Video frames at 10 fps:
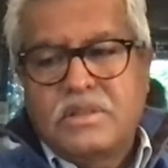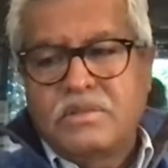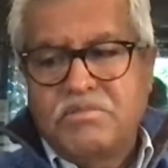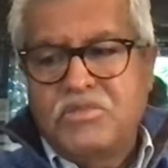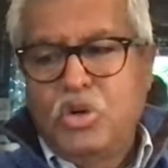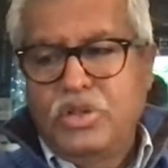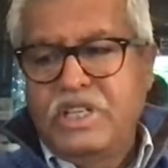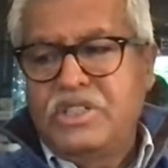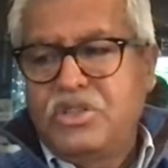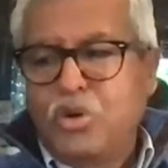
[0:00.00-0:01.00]
you know,
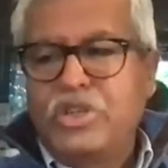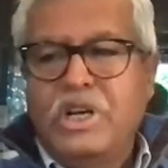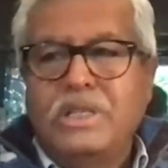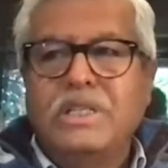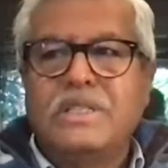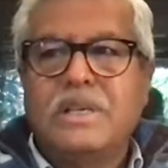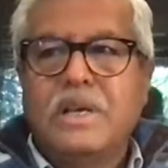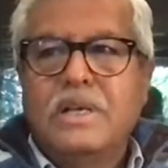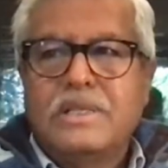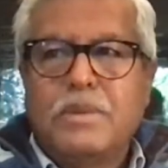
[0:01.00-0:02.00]
these good judges
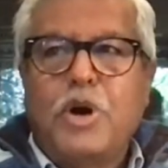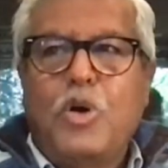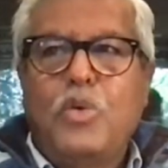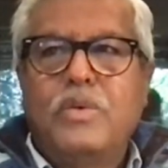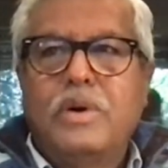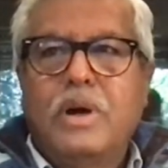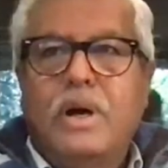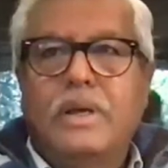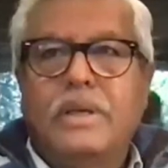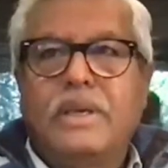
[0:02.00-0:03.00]
somehow
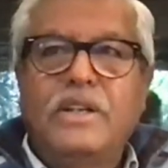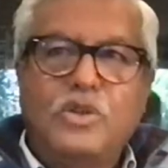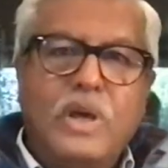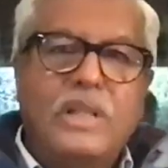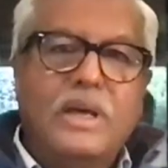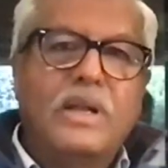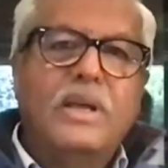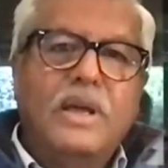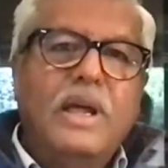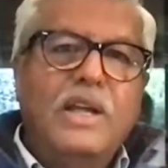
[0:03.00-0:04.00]
get
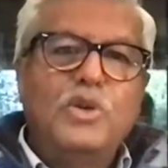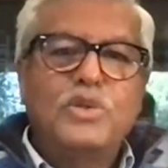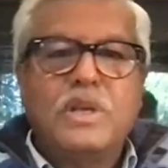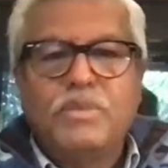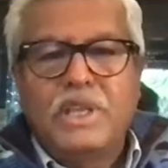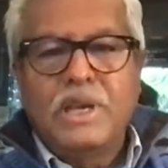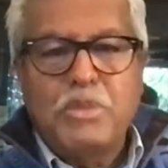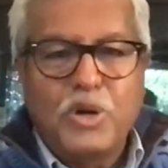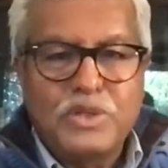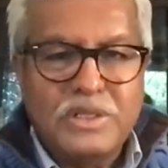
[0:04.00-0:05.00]
together and do something
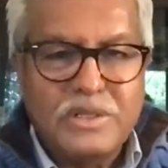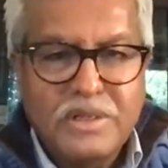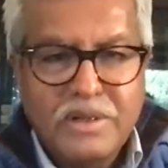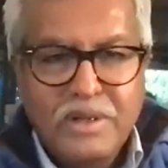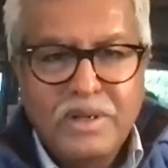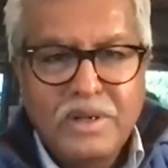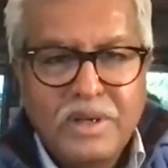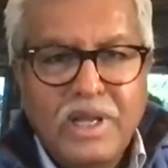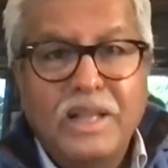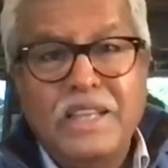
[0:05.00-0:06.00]
about
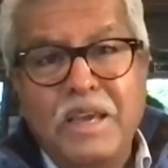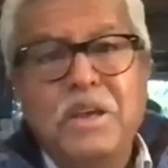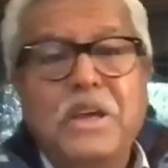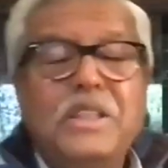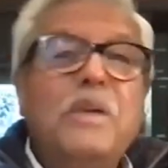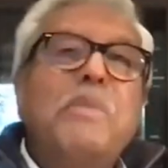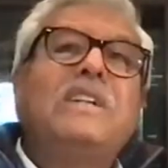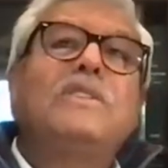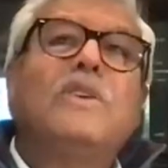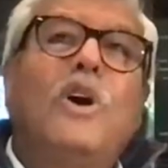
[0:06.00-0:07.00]
it. They
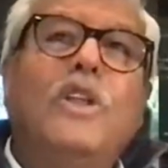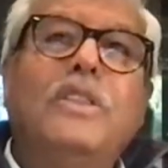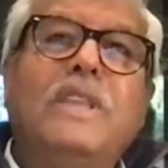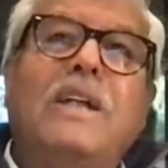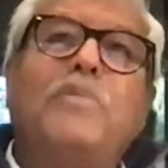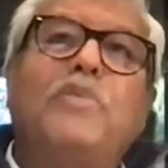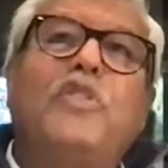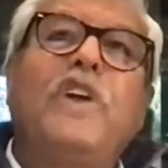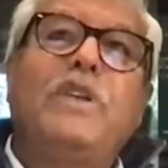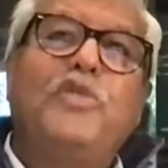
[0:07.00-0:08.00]
met on that
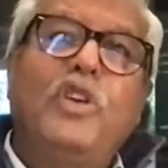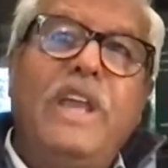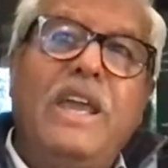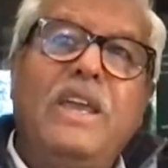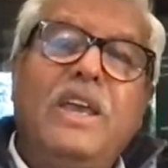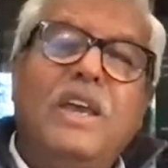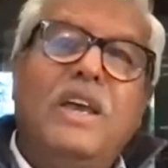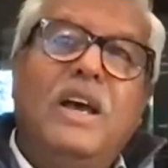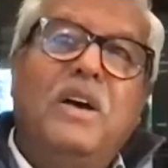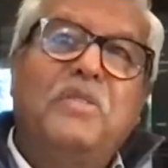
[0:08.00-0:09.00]
fateful day,
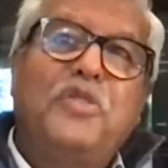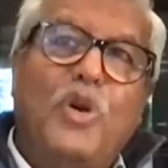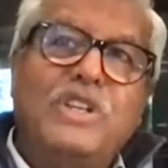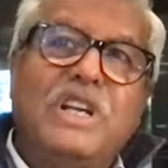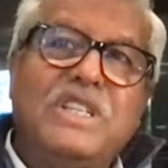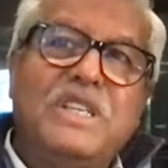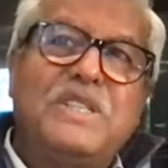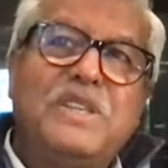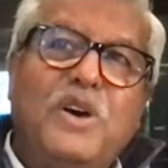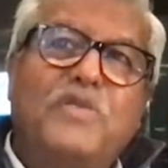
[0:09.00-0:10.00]
four
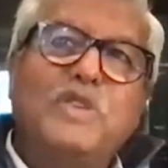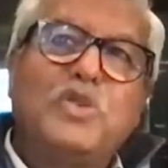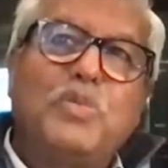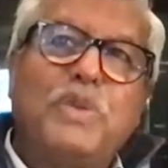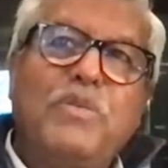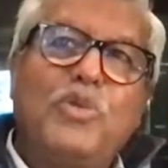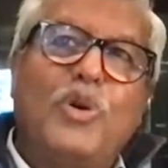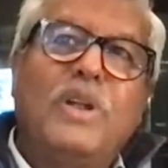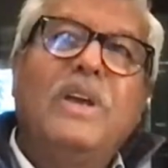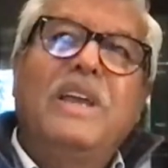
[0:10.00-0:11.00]
judges of the Supreme
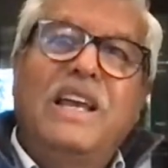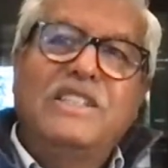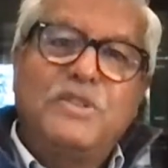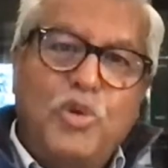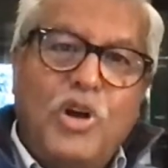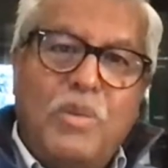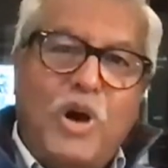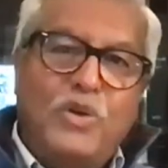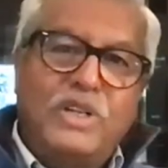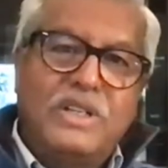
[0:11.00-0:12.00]
Court, and spoke
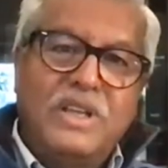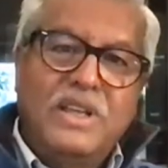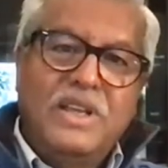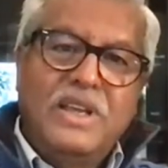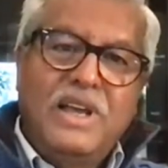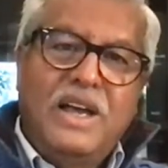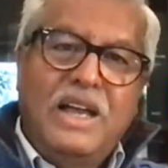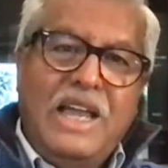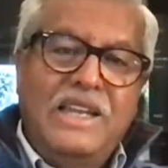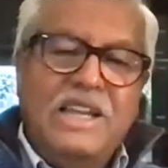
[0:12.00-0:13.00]
about it.
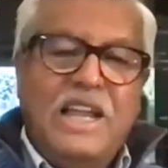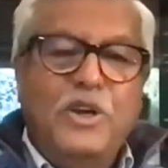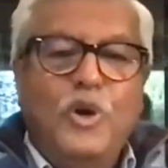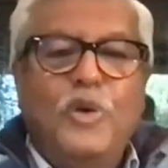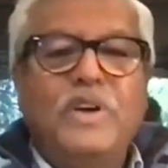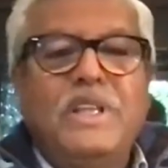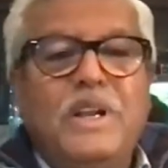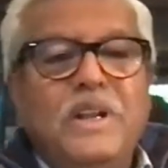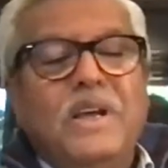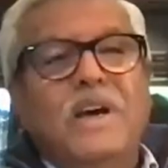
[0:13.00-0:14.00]
And I don't know
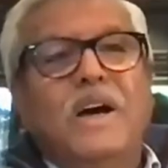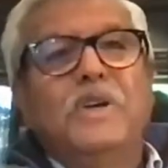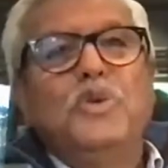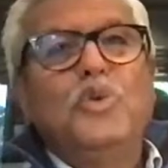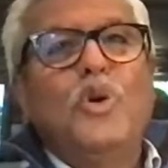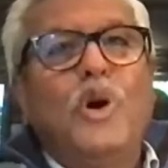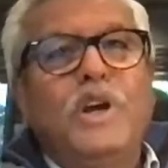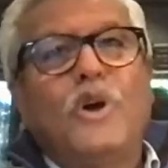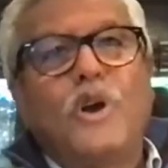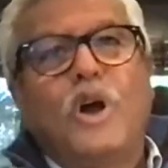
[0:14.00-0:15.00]
whether you know
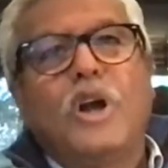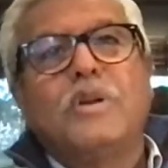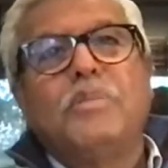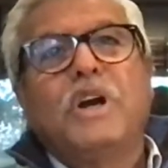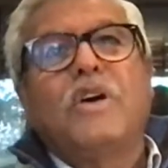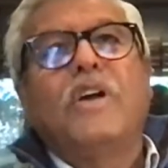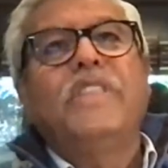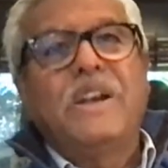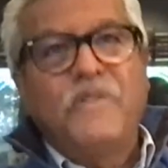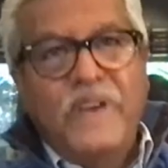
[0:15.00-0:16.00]
it or not, but on
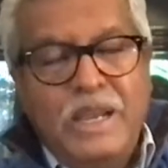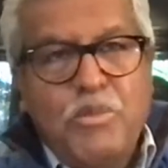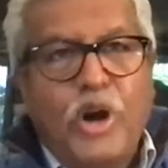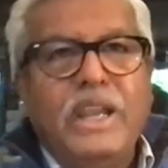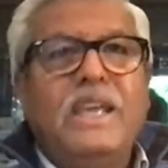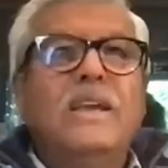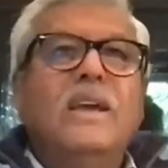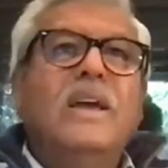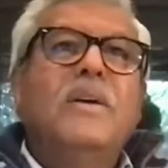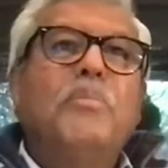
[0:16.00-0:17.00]
that very morning,
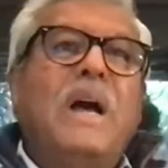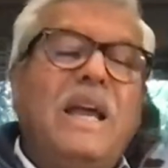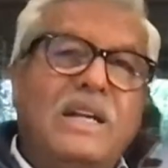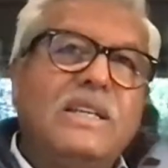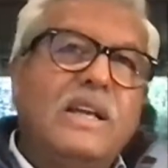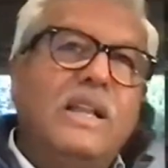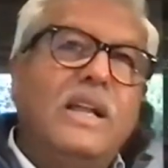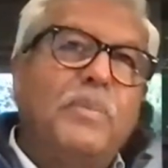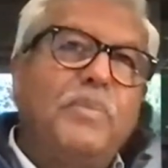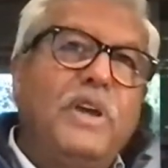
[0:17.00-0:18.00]
my article
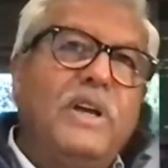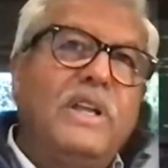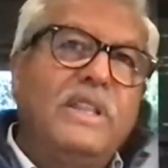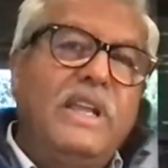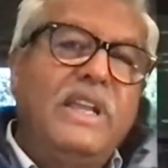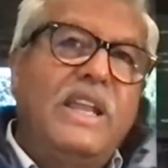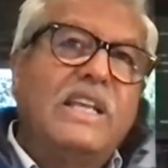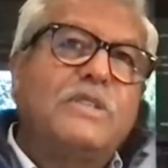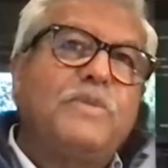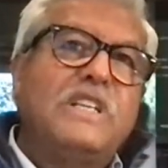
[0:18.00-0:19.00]
had appeared in the Indian
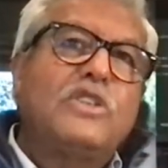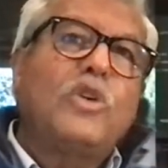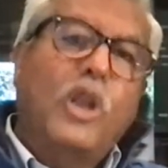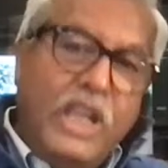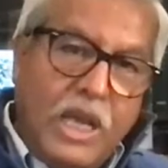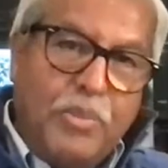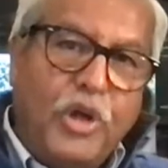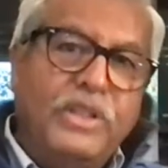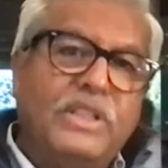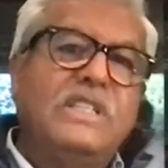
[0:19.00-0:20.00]
Express calling
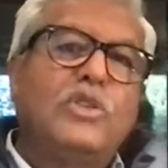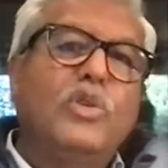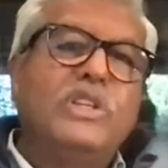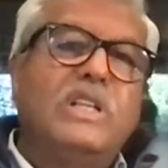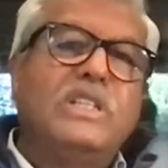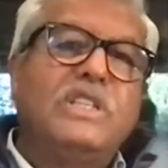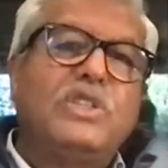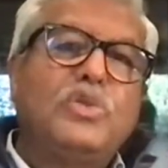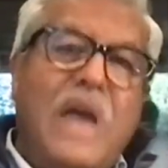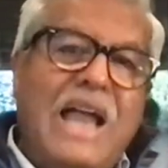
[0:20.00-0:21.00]
upon these good
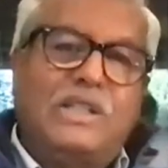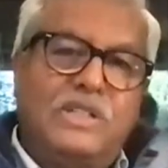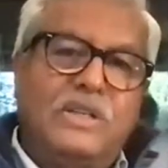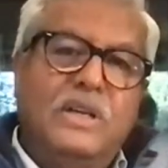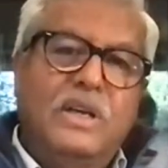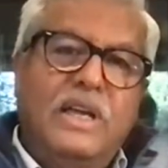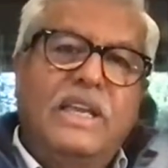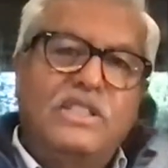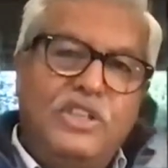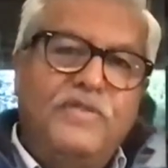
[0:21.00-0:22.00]
judges to act
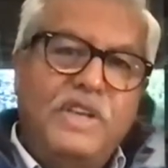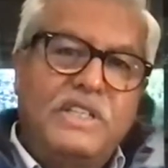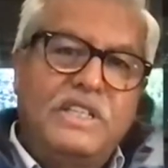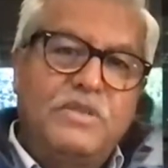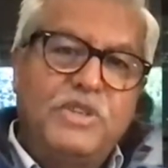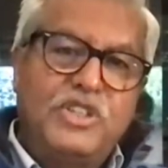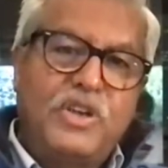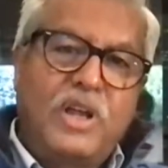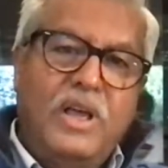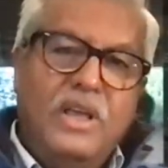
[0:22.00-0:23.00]
against Chief Justice
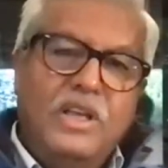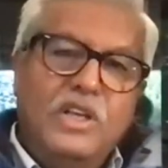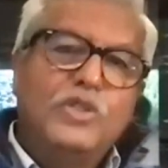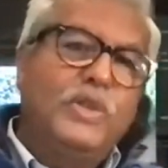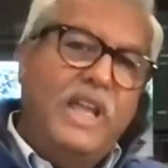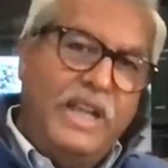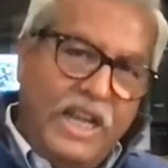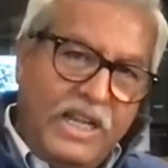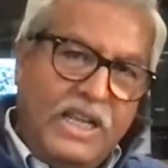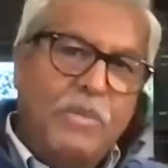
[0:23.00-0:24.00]
Mishra. So they
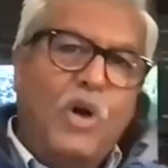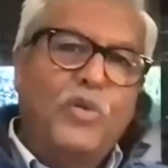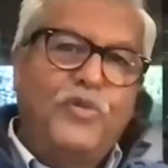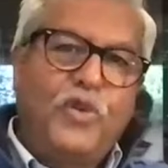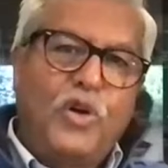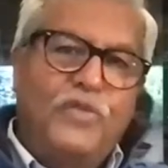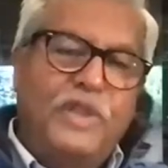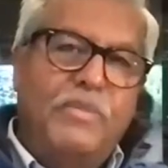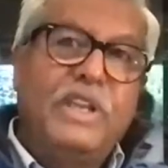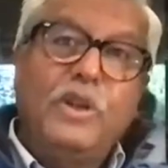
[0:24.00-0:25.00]
did come out, four of
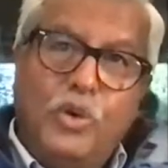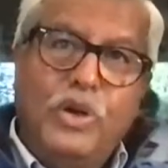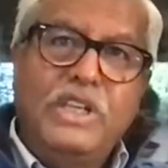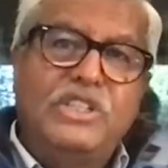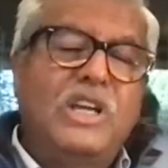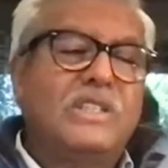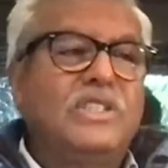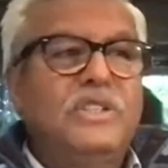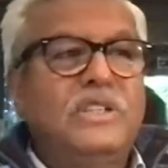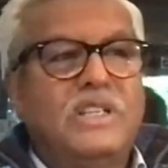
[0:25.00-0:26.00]
them, including
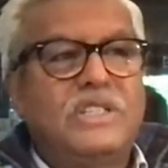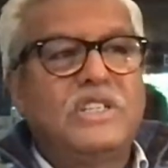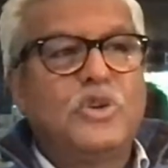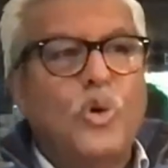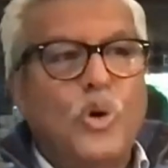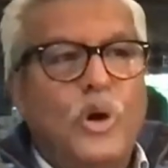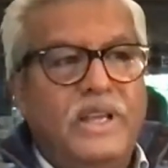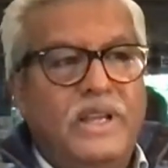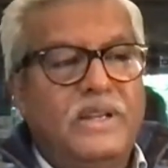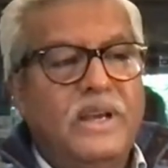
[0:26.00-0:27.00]
Justice Gogoi
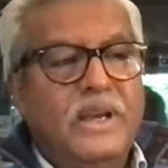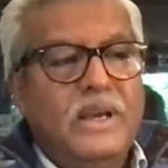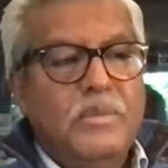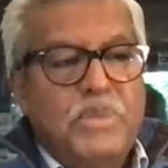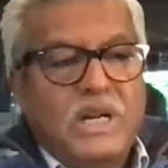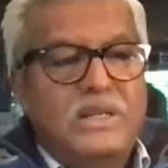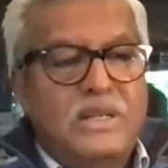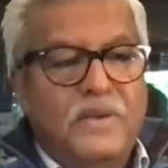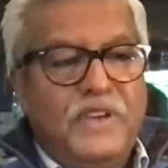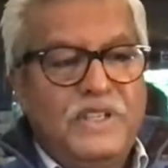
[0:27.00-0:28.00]
then. But
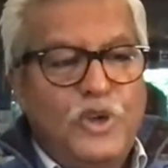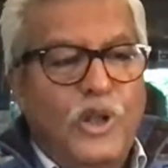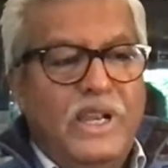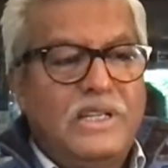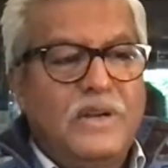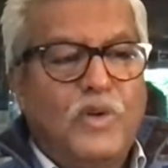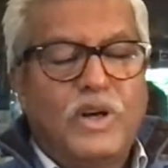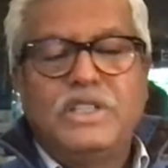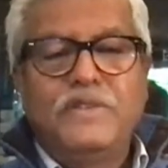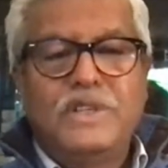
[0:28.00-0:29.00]
we saw later
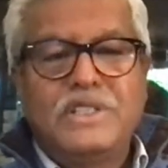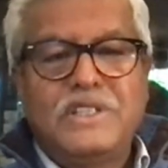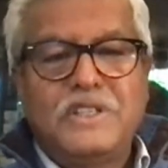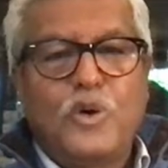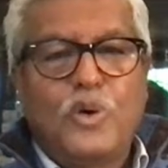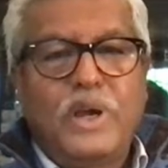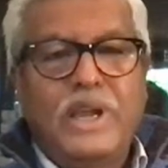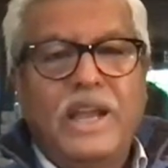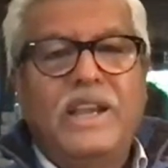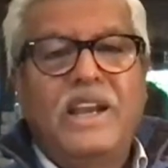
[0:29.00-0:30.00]
what Chief Justice
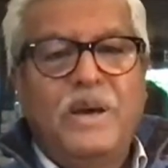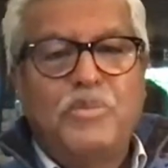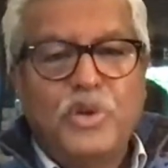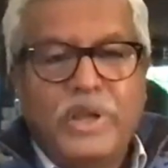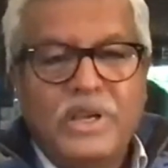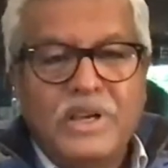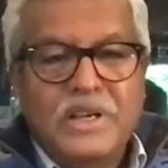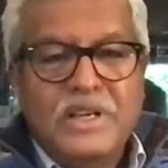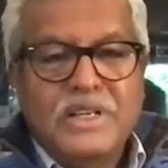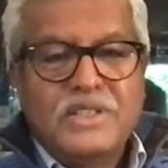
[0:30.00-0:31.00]
Gogoi ended up doing.
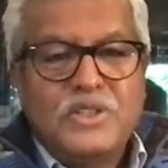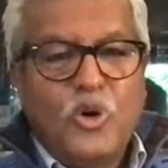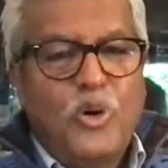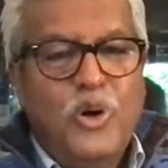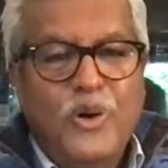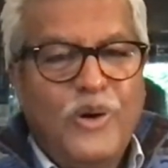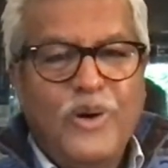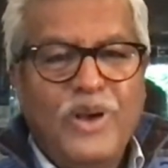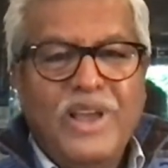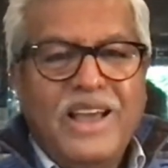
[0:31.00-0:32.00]

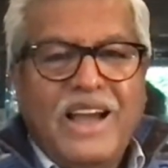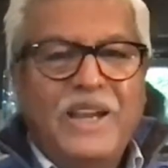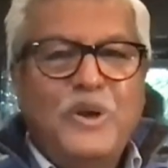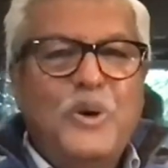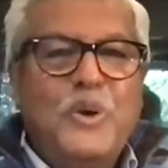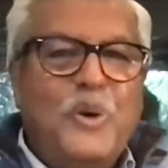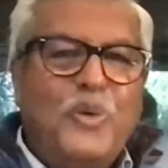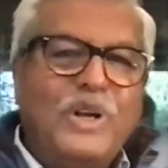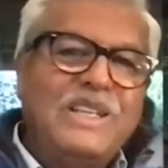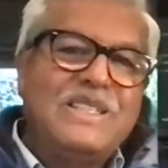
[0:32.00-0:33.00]
So I don't know
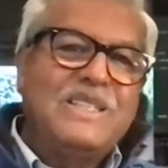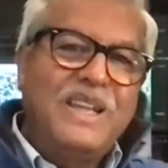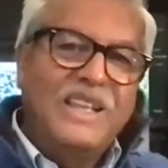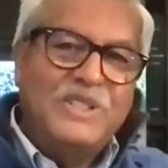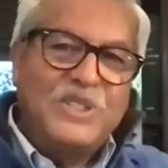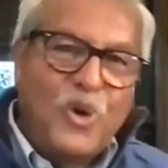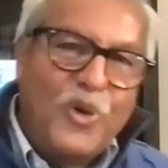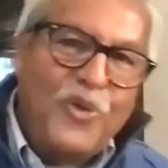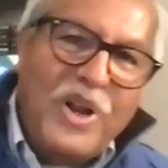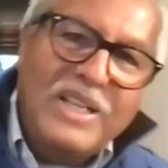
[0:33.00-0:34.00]
what is in
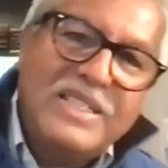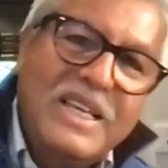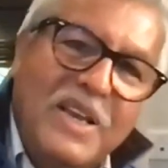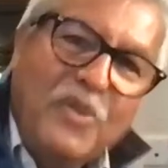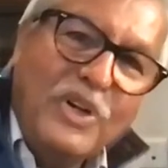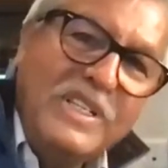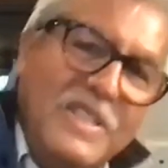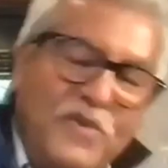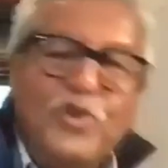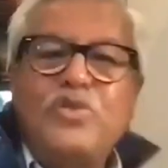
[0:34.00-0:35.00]
store for us, what is
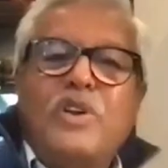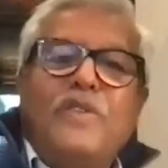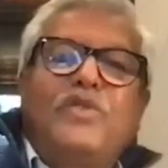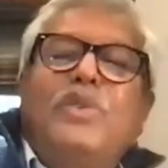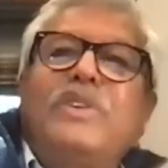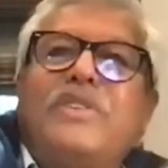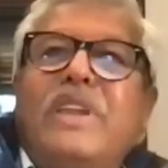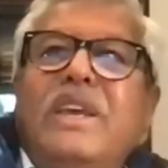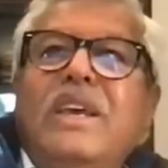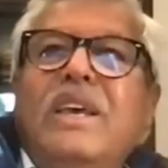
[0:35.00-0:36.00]
the future of
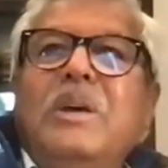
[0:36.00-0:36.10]
judiciary,